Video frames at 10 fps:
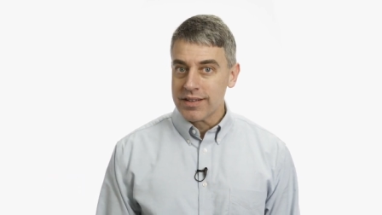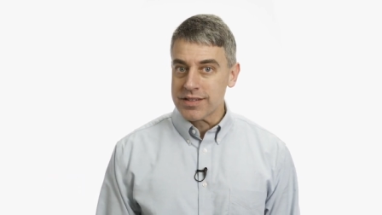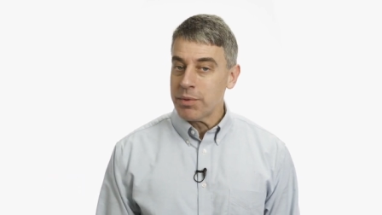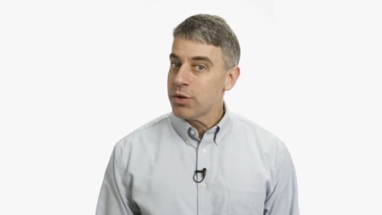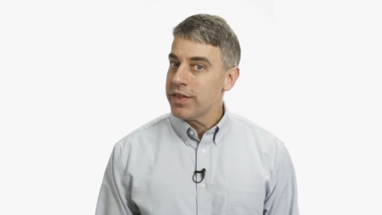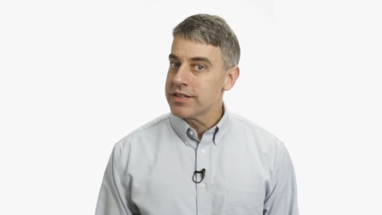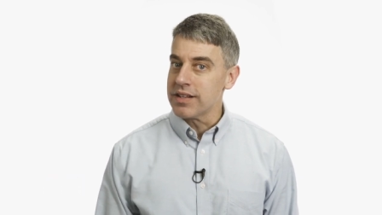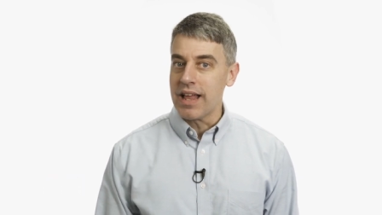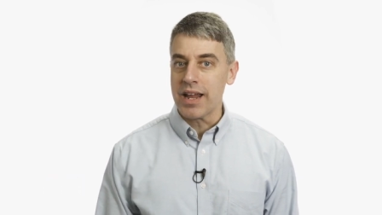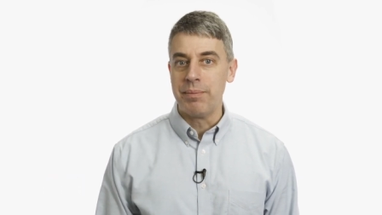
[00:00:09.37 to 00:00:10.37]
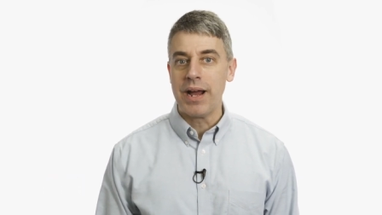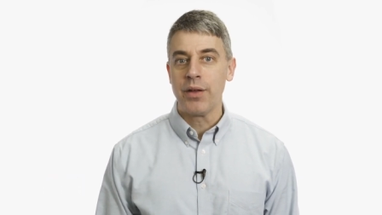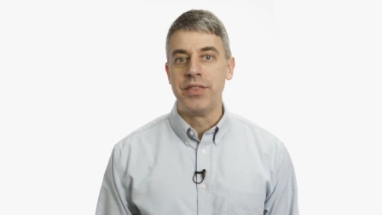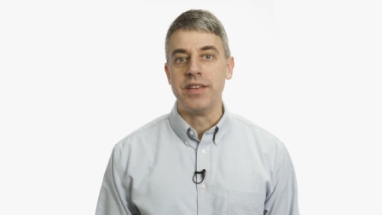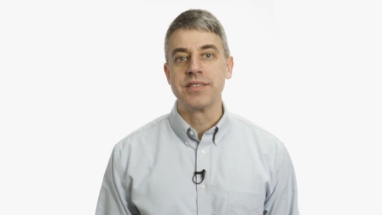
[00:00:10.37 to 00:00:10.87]
Someone who thinks a lot
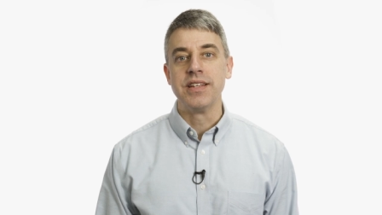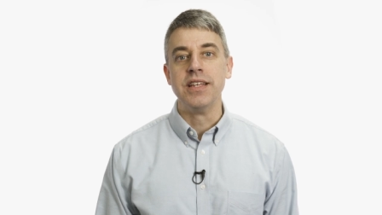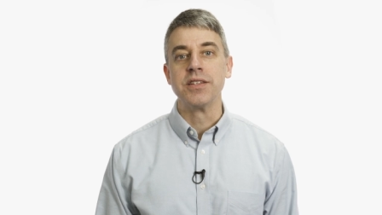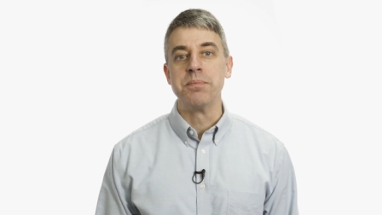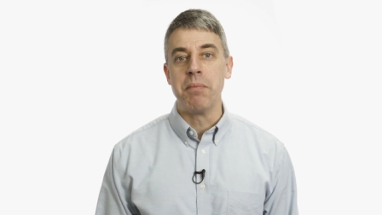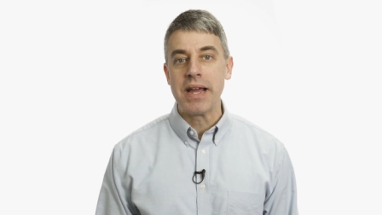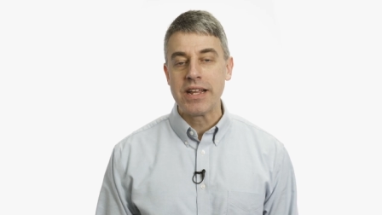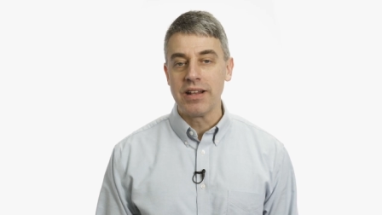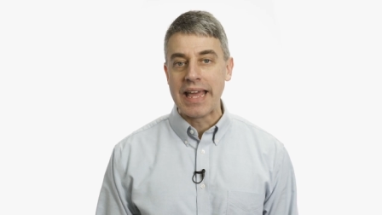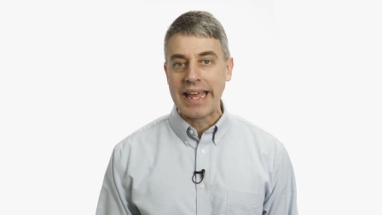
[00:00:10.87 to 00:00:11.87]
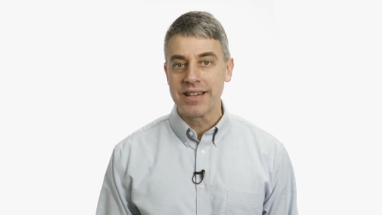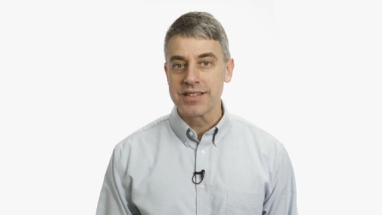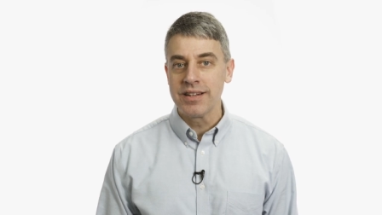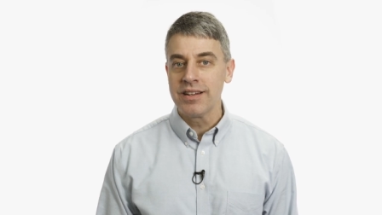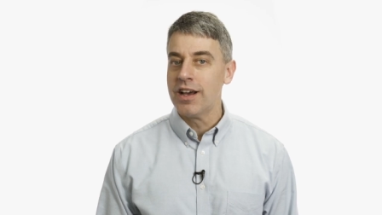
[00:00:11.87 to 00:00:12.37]
about this is Michael
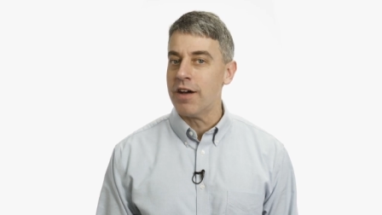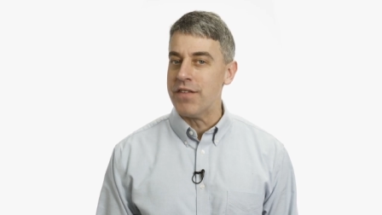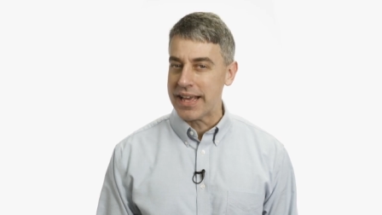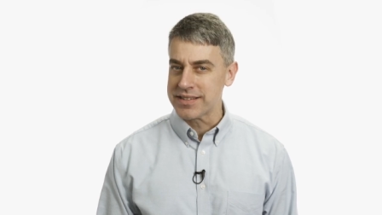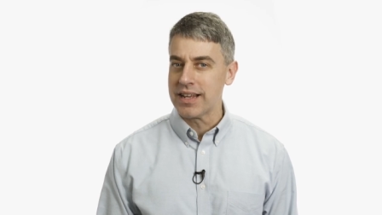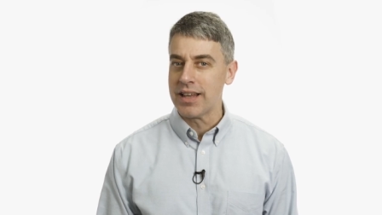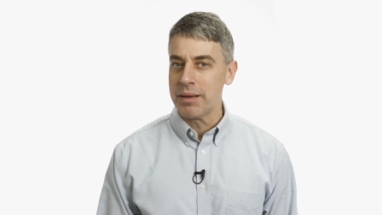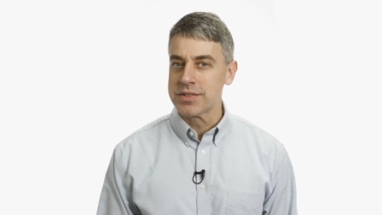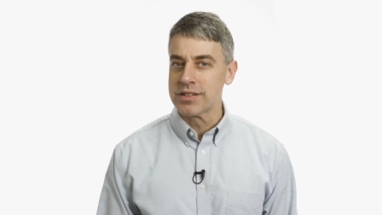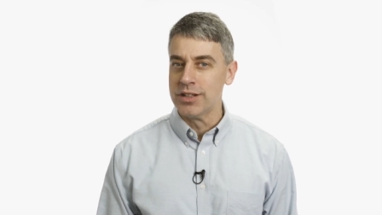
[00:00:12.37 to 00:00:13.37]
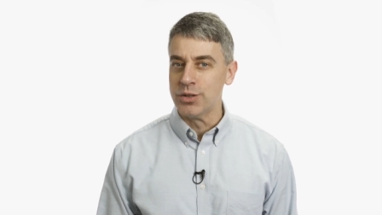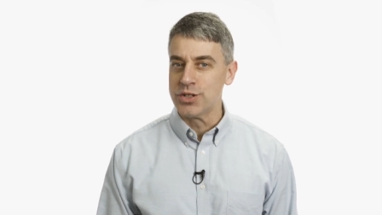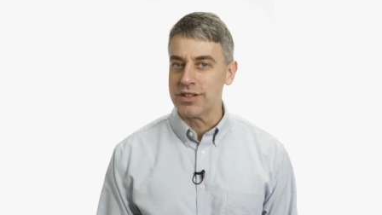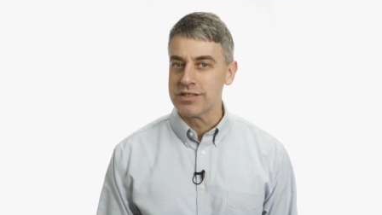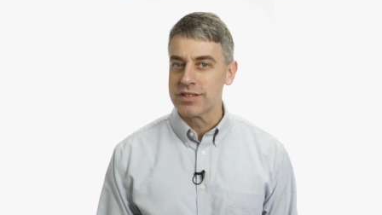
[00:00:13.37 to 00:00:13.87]
Hansen of SLM
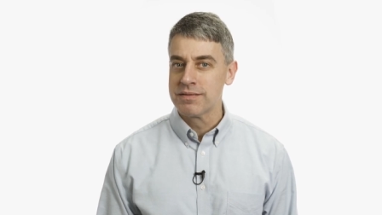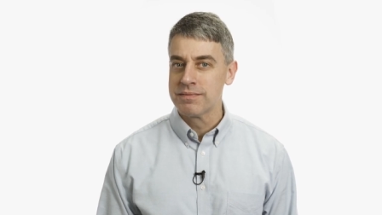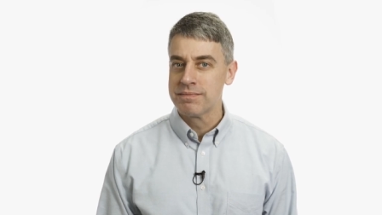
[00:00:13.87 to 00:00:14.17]
Solutions.